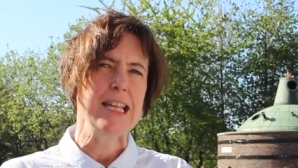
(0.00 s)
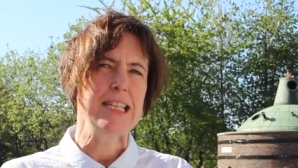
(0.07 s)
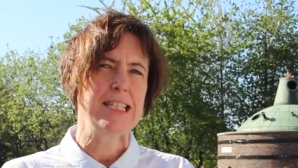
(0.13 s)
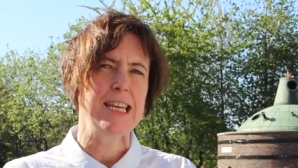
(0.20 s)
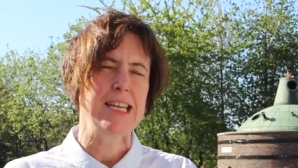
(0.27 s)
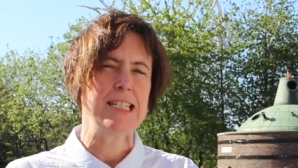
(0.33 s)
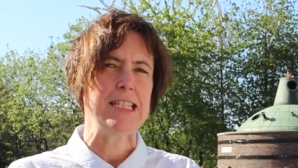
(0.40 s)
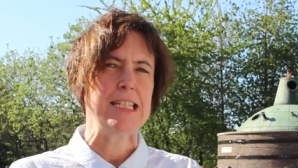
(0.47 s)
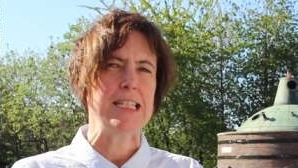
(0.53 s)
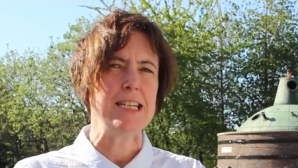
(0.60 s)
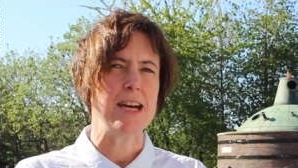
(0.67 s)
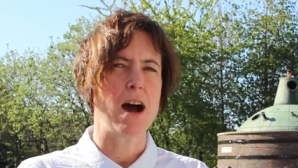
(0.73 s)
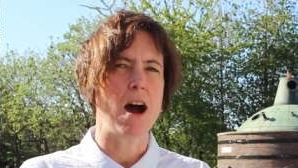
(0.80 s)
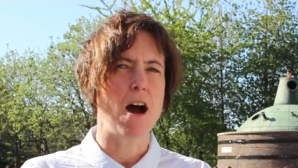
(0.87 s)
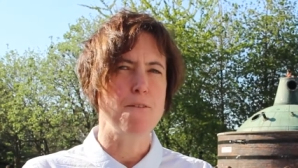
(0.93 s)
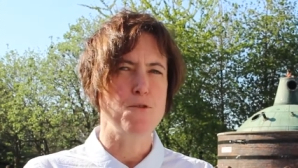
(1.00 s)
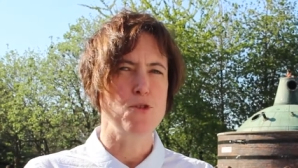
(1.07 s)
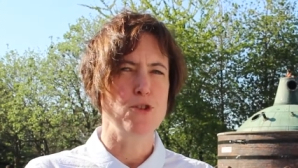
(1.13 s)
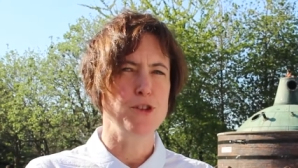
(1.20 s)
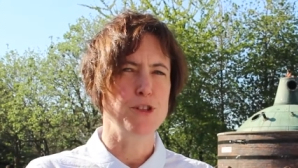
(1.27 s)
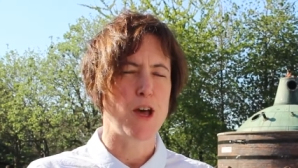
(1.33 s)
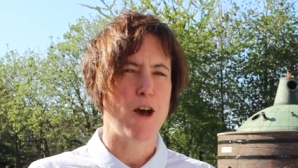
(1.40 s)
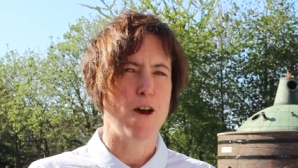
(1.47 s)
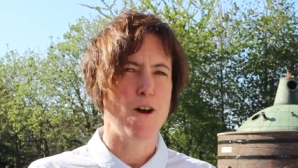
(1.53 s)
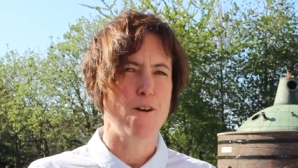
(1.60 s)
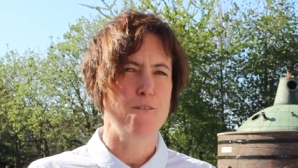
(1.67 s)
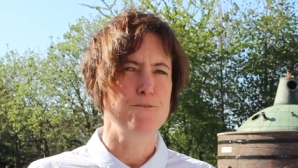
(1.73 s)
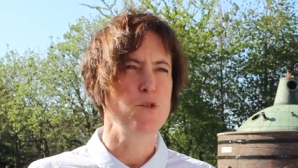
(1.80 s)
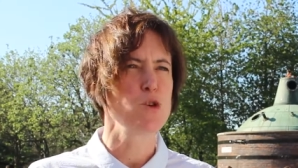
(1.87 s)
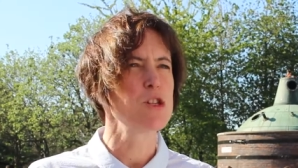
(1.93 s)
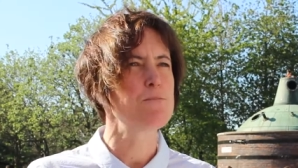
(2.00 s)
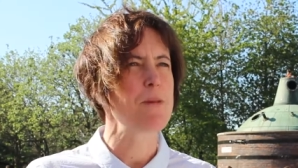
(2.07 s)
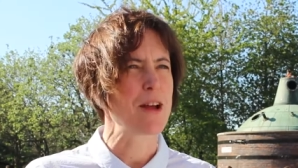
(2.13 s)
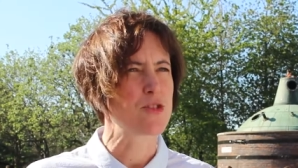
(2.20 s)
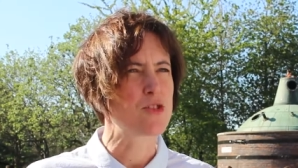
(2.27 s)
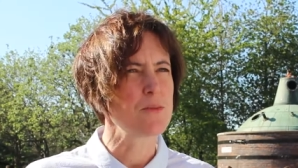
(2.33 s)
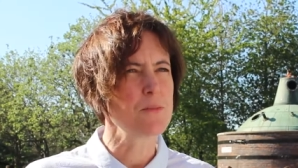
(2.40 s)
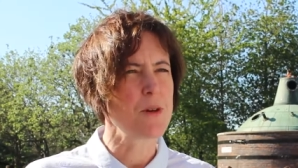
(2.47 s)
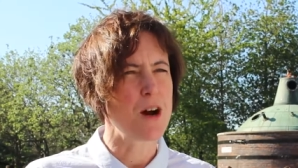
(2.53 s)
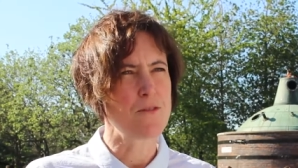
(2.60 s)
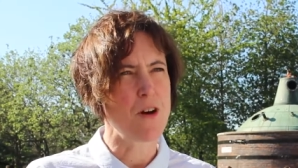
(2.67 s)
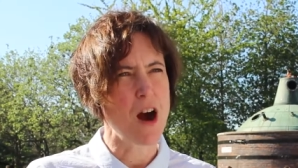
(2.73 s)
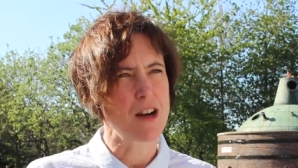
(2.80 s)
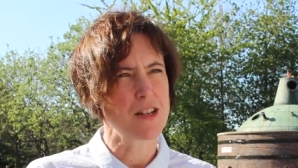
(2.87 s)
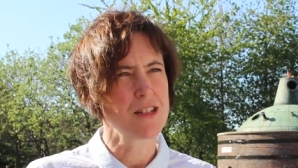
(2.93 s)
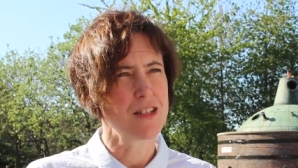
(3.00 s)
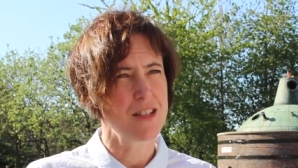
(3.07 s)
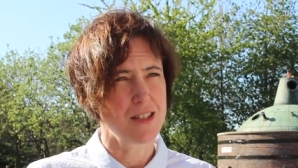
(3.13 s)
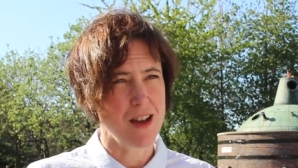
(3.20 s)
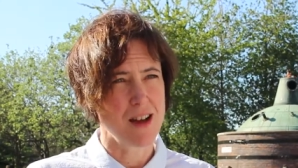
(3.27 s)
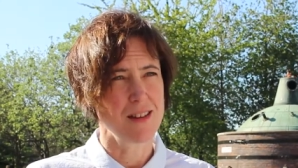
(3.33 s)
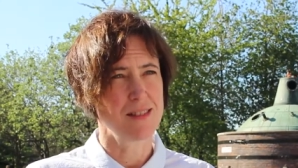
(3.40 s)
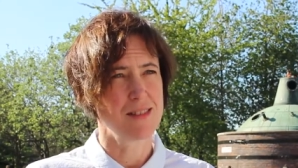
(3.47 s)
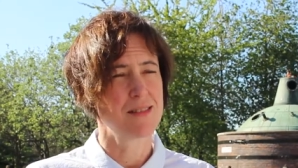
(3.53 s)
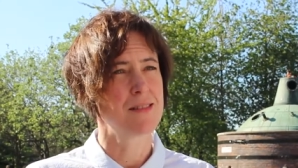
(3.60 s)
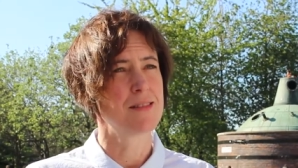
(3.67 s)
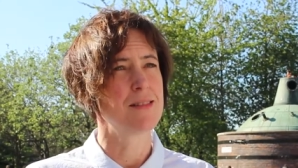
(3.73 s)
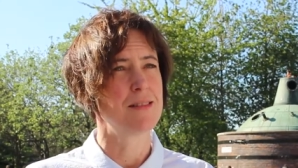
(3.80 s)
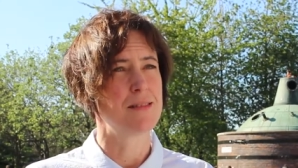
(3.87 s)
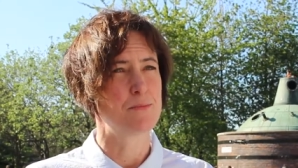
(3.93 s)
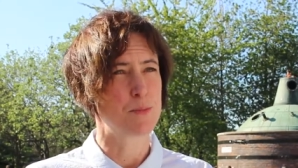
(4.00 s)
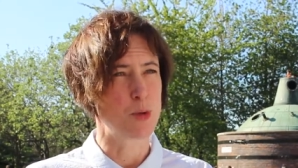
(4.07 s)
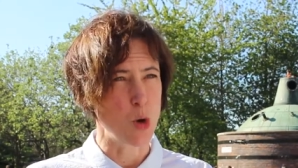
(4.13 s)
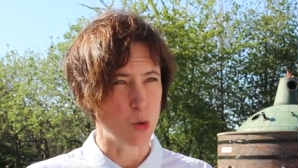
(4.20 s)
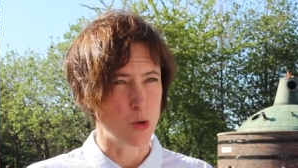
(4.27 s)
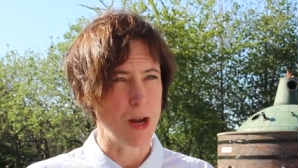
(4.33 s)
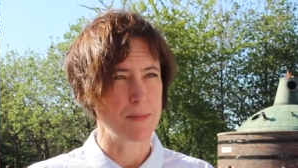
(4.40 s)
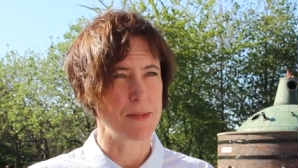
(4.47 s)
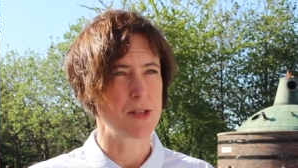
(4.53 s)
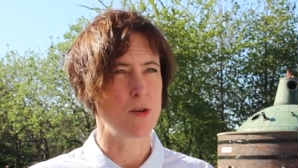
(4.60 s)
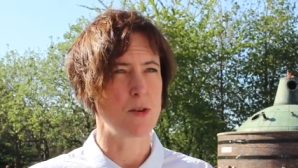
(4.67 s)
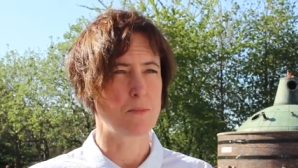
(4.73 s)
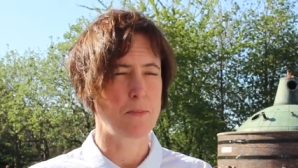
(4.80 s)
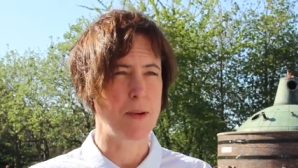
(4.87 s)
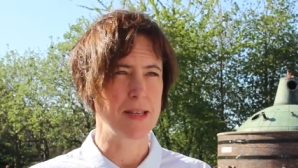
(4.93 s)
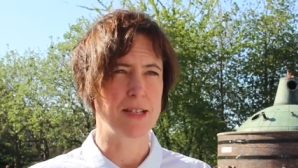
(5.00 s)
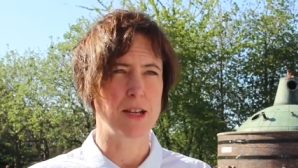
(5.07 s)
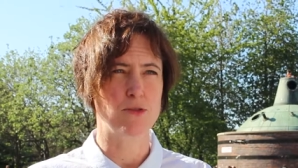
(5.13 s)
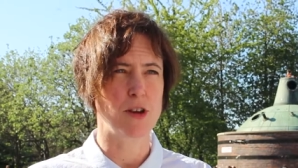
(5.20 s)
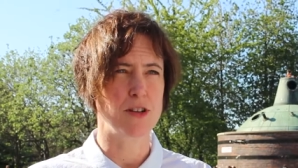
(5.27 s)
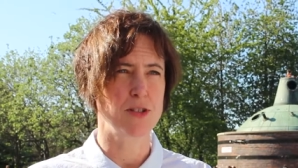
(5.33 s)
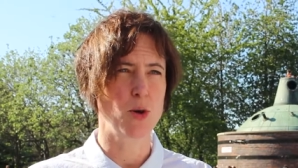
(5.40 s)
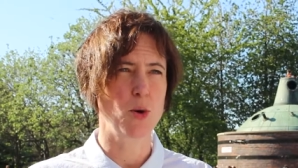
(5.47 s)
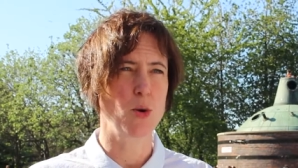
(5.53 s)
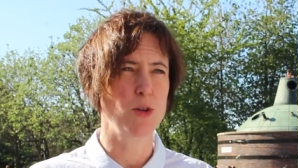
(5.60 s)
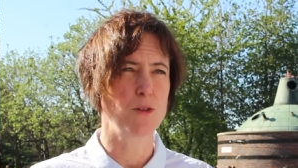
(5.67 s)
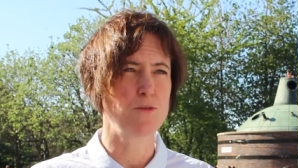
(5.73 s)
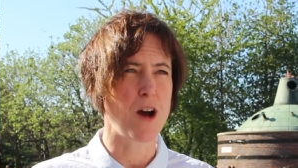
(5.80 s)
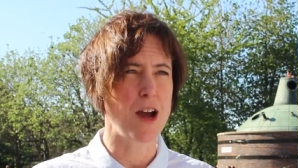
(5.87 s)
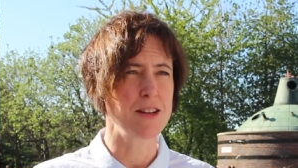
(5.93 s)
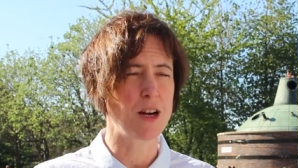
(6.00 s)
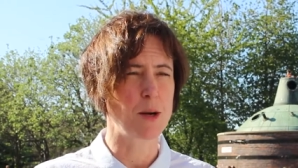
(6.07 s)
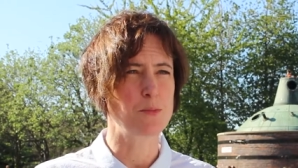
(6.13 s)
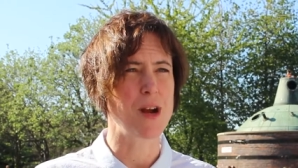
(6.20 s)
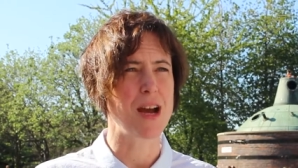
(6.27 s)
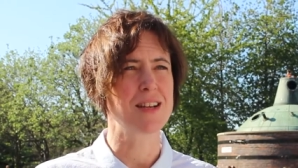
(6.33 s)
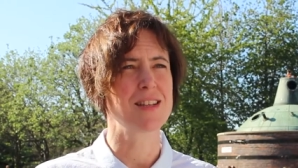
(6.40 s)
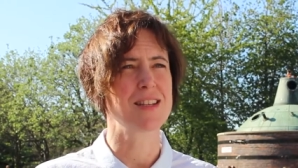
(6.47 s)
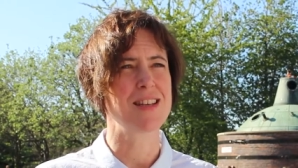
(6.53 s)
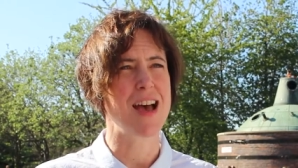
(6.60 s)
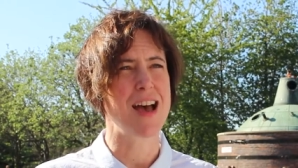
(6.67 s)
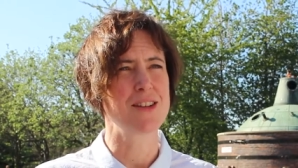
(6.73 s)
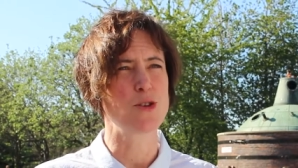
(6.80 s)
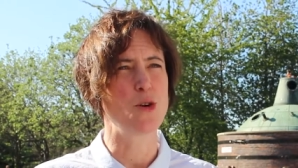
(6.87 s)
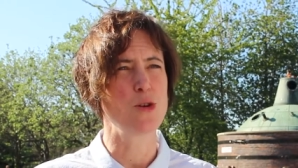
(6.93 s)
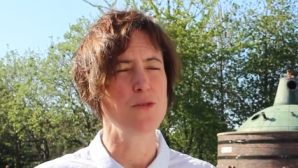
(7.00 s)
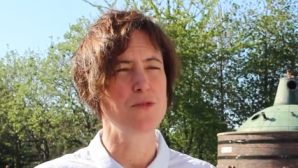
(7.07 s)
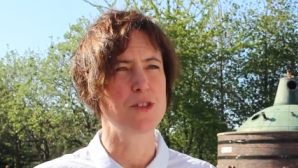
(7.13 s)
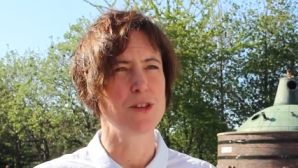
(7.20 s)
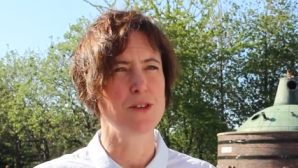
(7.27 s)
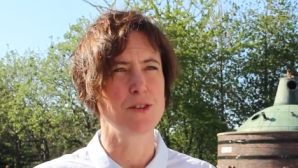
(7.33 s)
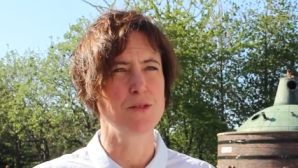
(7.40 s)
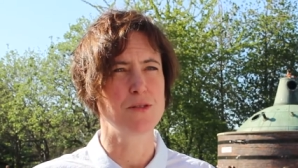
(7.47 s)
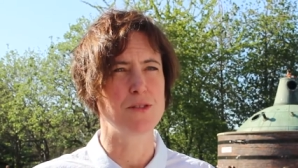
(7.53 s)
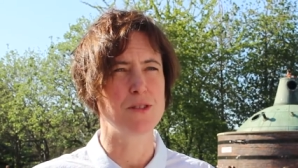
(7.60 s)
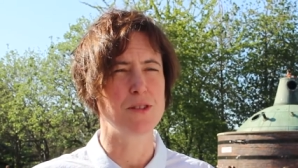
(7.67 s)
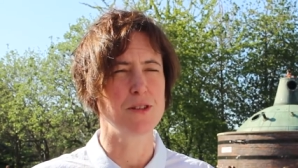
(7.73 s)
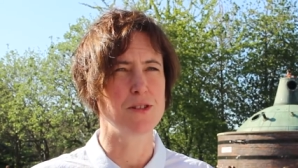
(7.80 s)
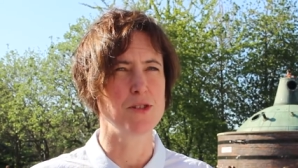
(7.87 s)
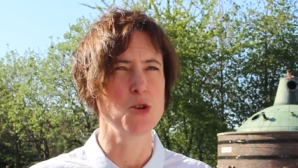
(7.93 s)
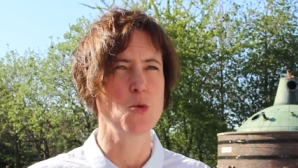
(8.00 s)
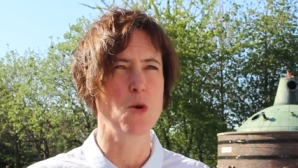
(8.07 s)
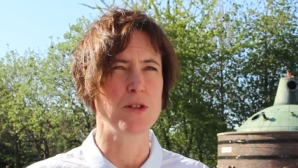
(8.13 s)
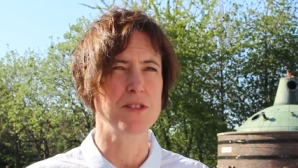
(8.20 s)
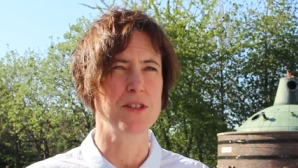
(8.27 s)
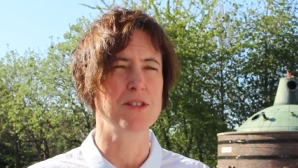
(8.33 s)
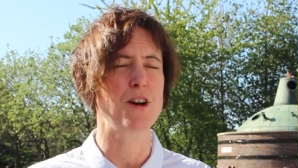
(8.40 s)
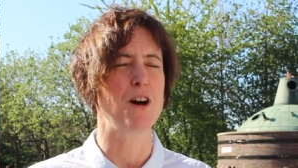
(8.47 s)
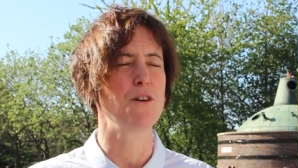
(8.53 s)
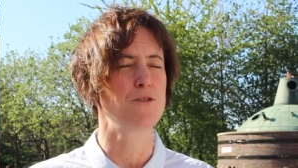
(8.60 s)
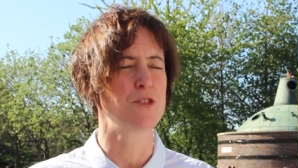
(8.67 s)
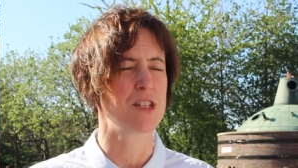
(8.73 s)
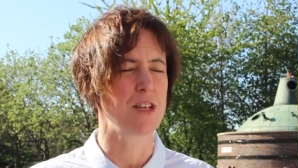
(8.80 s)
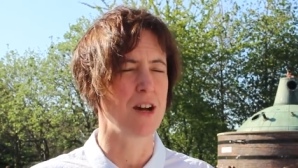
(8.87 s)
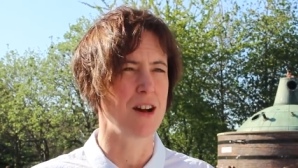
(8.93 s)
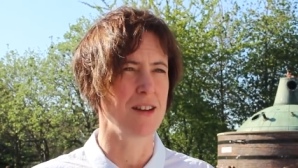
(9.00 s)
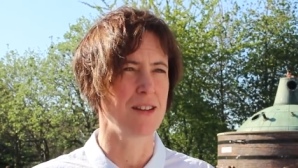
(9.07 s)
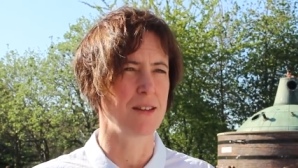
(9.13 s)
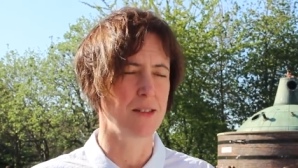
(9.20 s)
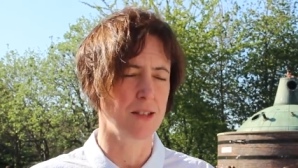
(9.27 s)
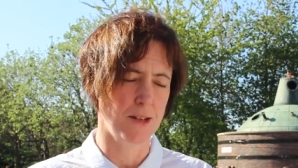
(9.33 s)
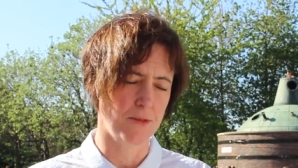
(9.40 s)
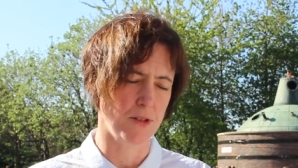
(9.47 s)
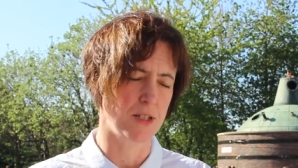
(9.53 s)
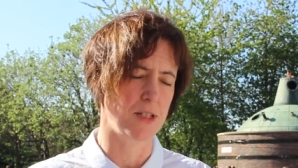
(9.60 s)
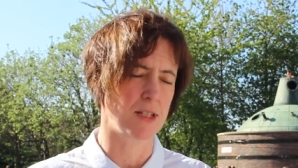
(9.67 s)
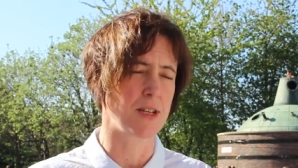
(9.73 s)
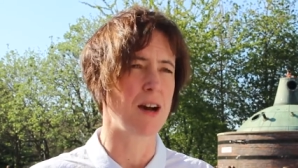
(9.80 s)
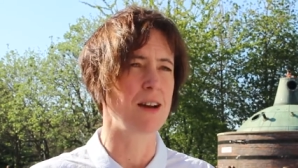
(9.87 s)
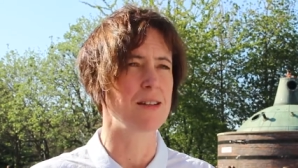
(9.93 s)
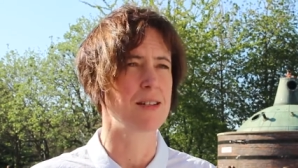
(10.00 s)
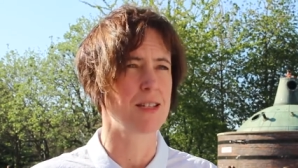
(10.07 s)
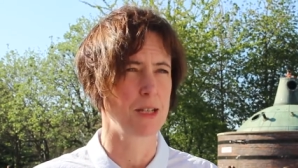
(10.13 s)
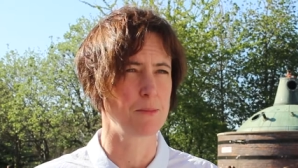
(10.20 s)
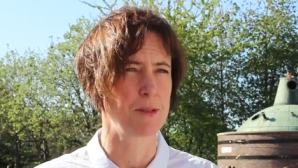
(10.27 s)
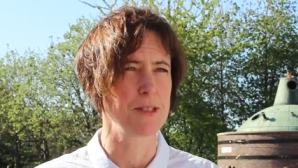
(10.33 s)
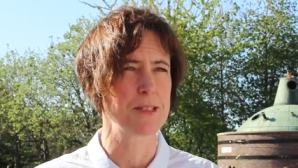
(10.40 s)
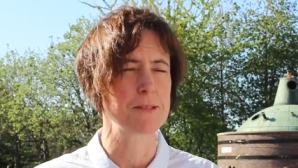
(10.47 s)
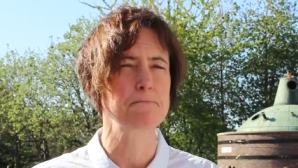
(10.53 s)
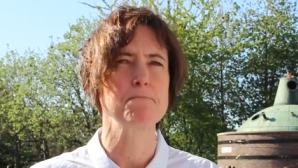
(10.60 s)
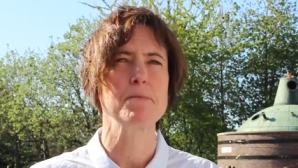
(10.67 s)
NCAD offers a full spectrum of art and design programmes, So basically across the whole of fine art practice and all the, the nuances of design, the different design disciplines.